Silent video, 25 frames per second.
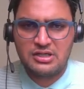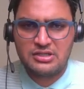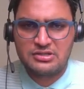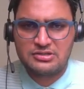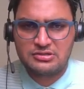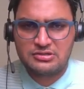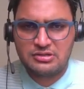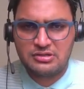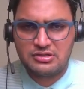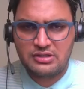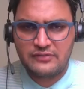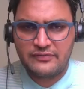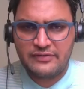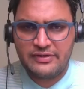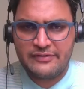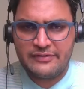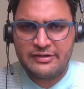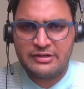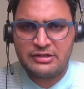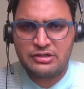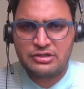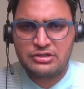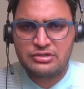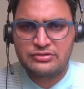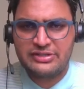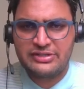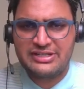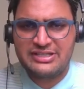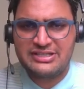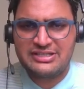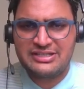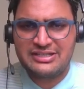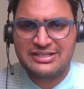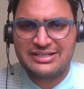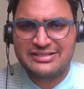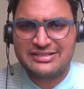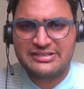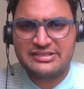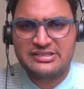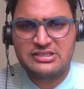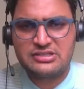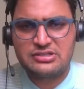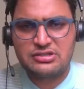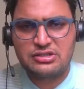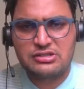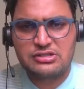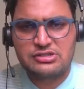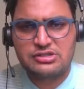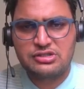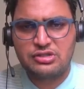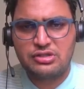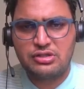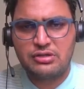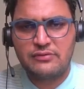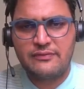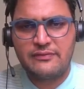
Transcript: So we will not do anything, and this is also O.